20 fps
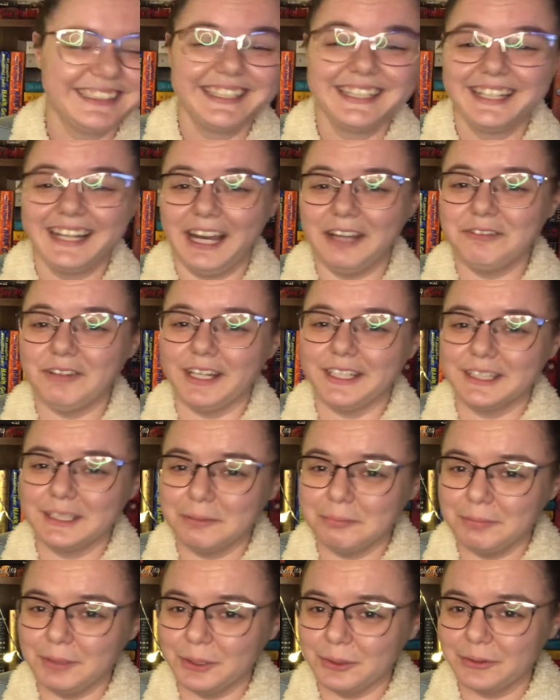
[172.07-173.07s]
I find
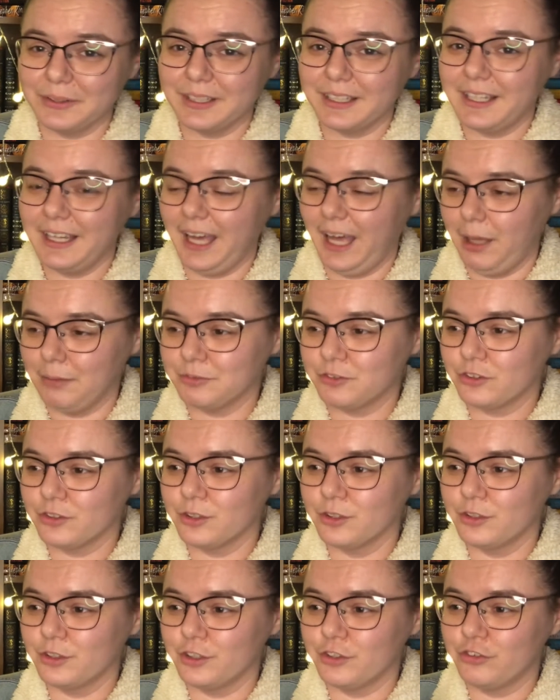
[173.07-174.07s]
them both
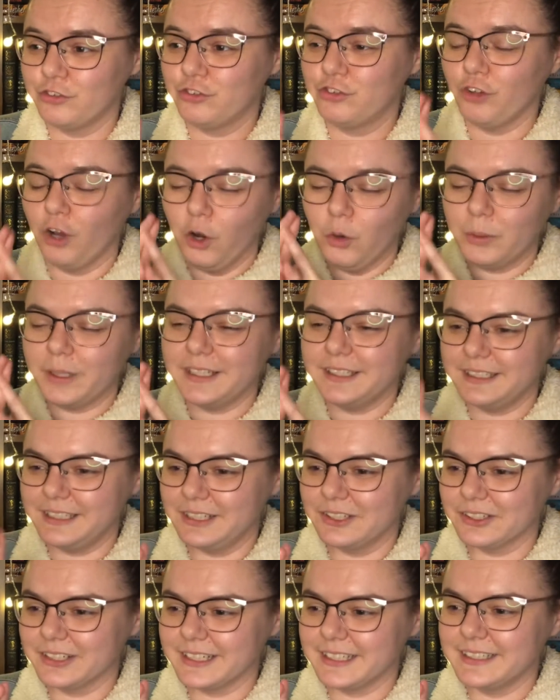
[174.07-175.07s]
absolutely so
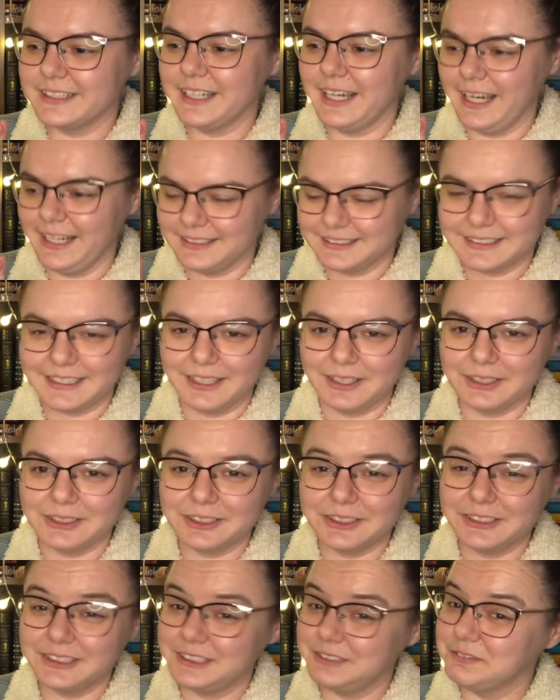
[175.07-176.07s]
endearing as
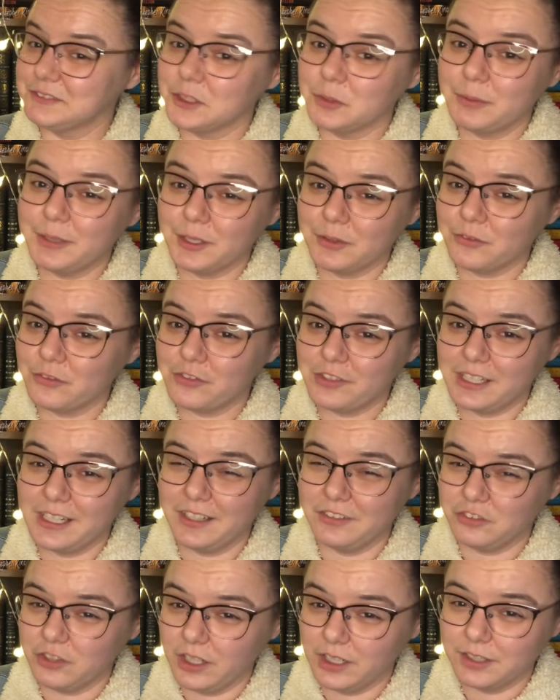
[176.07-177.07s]
characters, even though we don't see
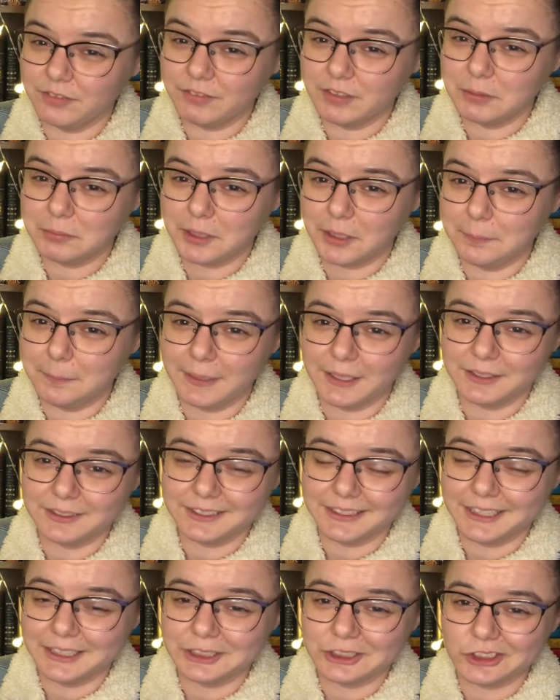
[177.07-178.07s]
a ton of them compared
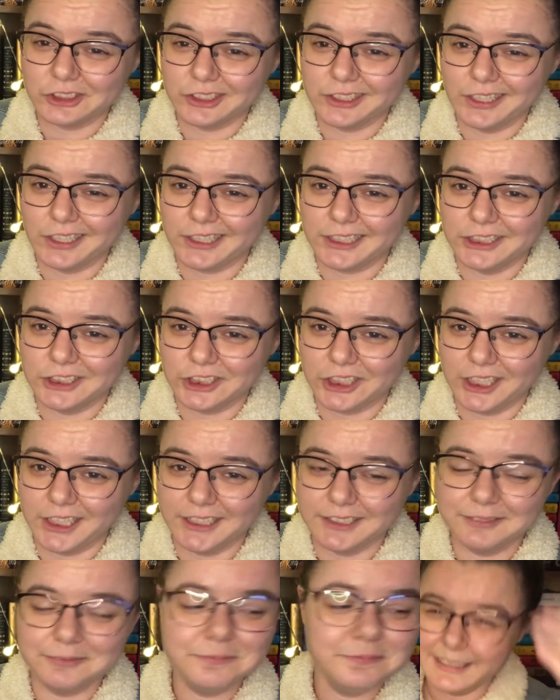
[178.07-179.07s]
to like Sherlock and
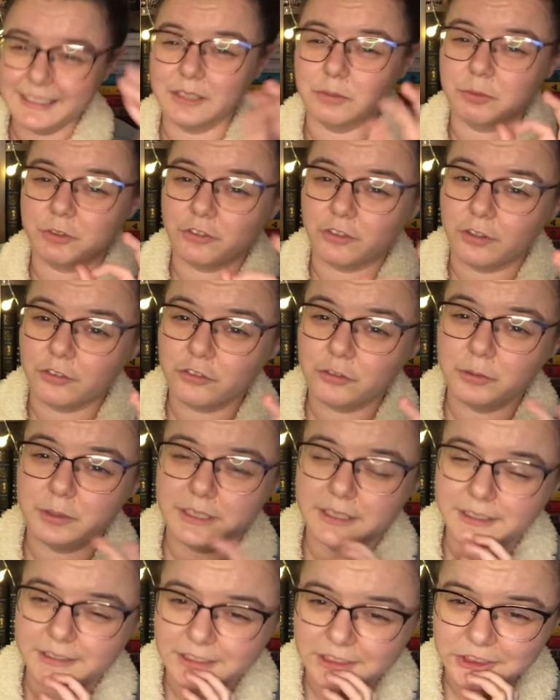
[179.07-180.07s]
John. There was also
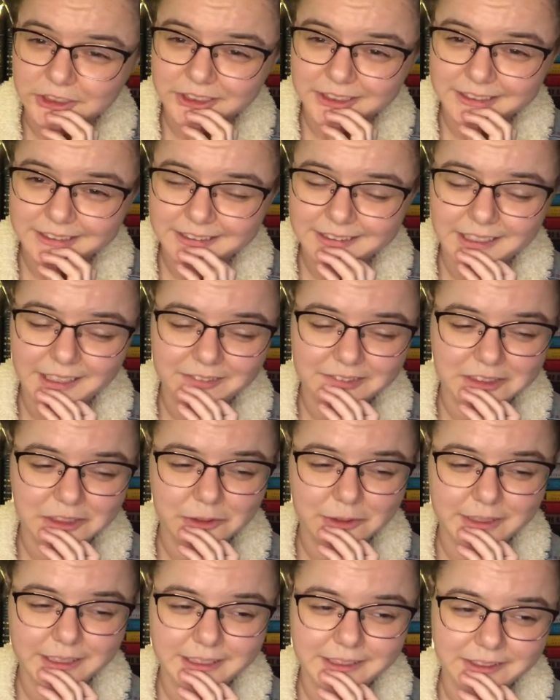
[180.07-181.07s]
an addition of a
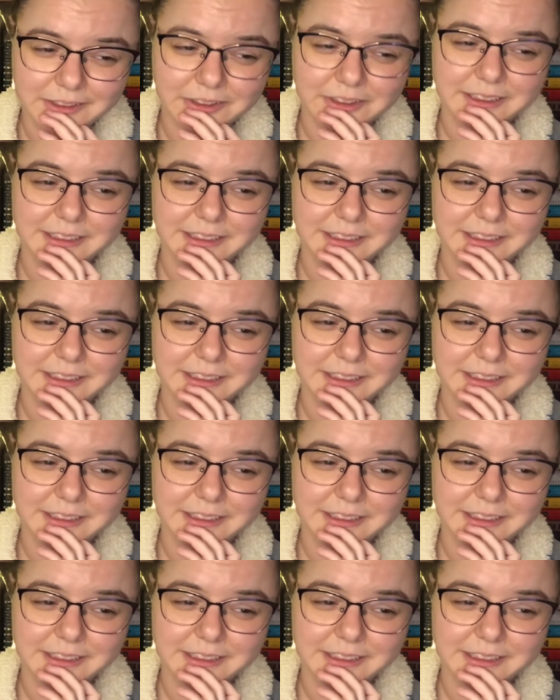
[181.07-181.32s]
new character in